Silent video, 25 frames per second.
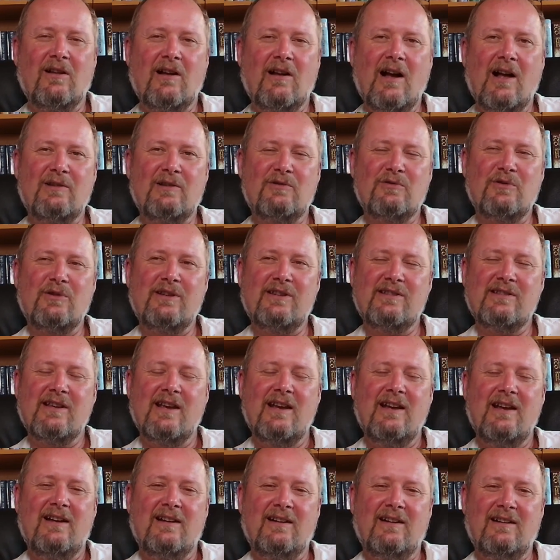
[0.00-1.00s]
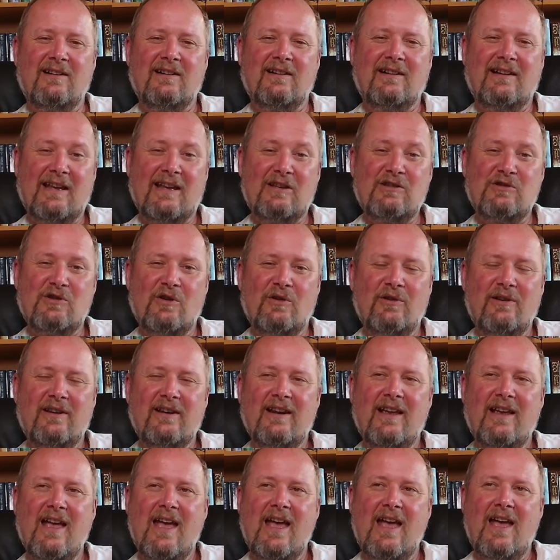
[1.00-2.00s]
countries can
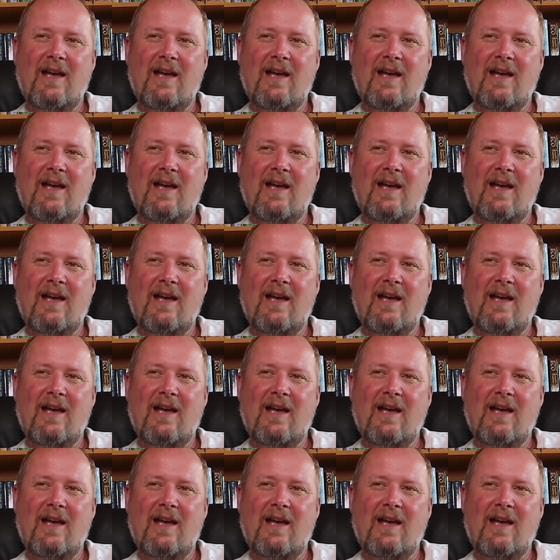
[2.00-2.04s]
join.